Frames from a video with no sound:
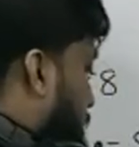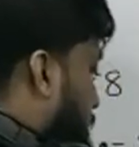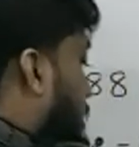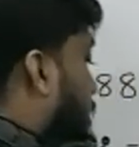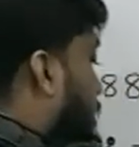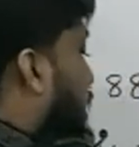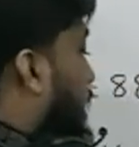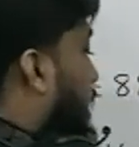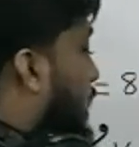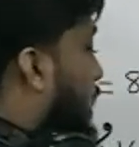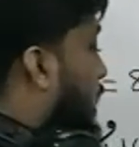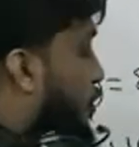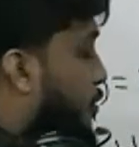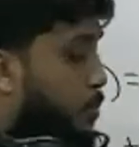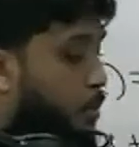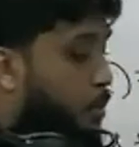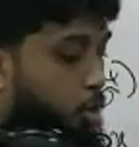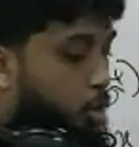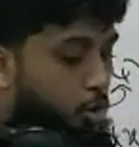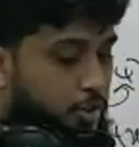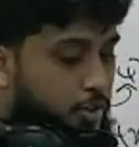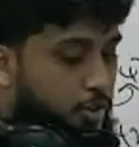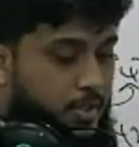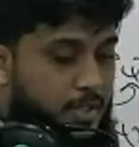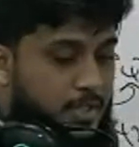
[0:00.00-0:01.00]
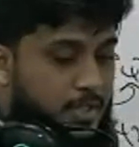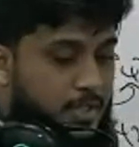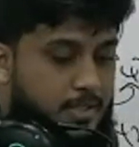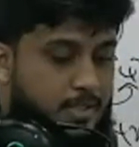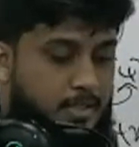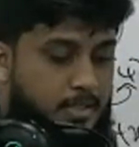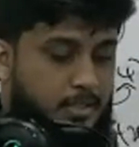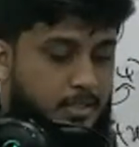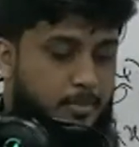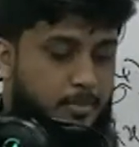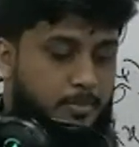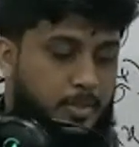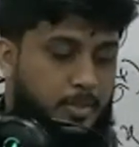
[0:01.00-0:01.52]
if both these
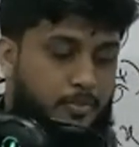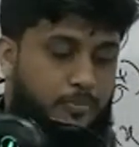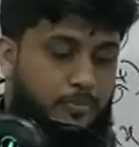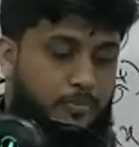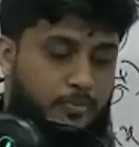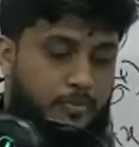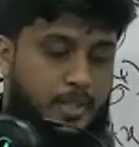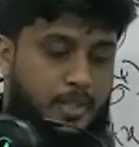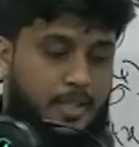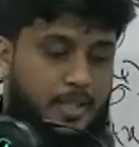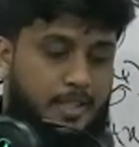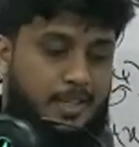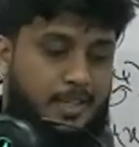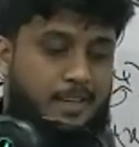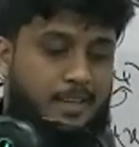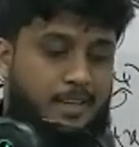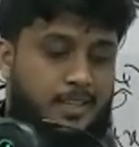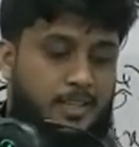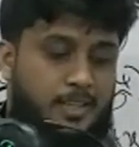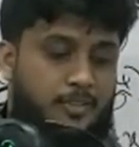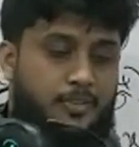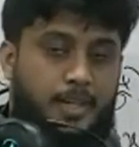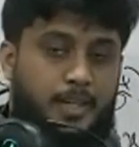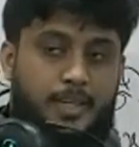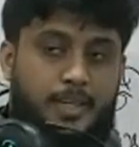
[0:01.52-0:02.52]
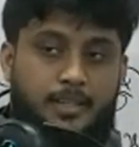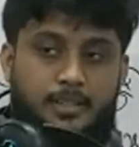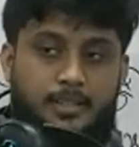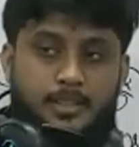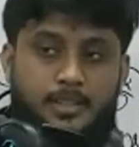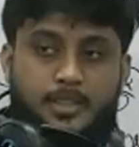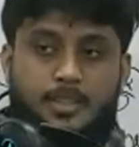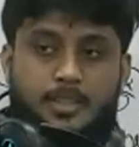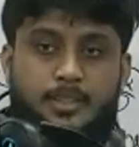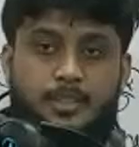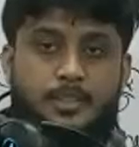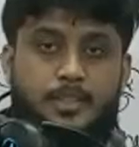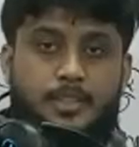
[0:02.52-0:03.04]
terms, if we can divide
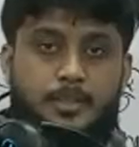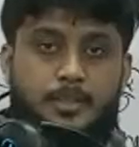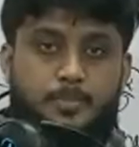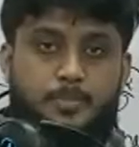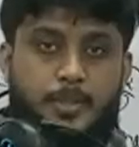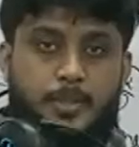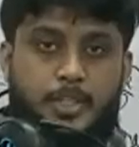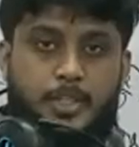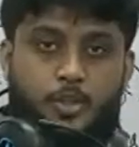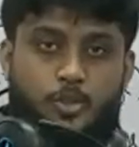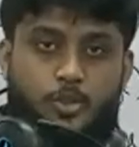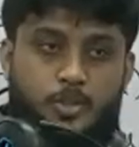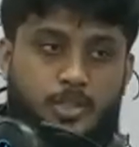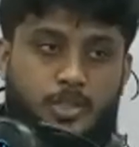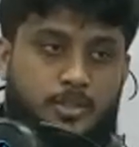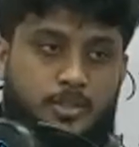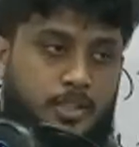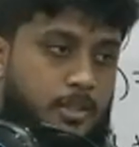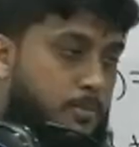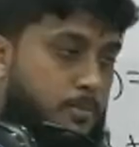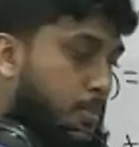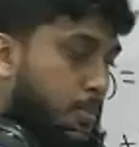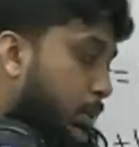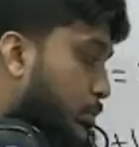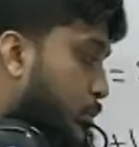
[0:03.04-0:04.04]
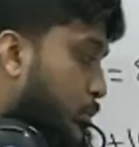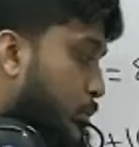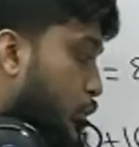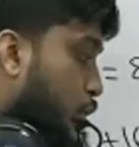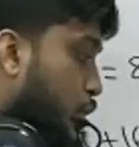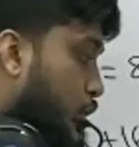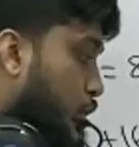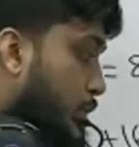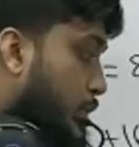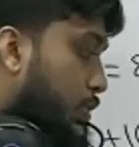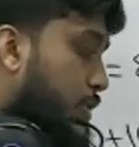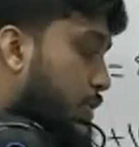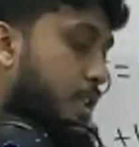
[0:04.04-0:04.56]
that particular thing by both of
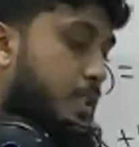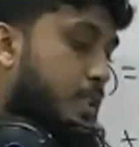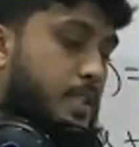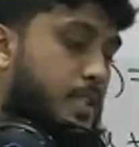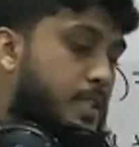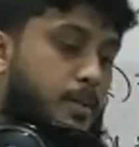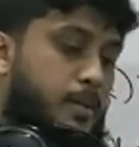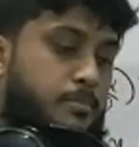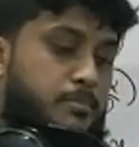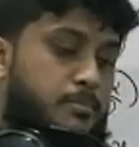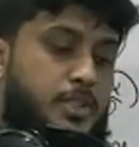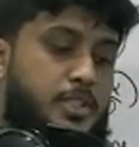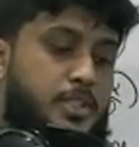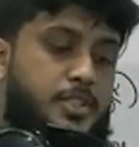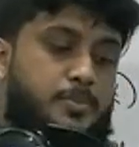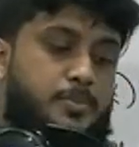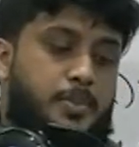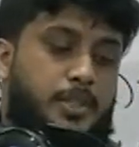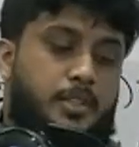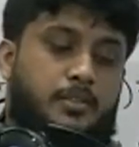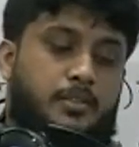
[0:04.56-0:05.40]
these numbers mean,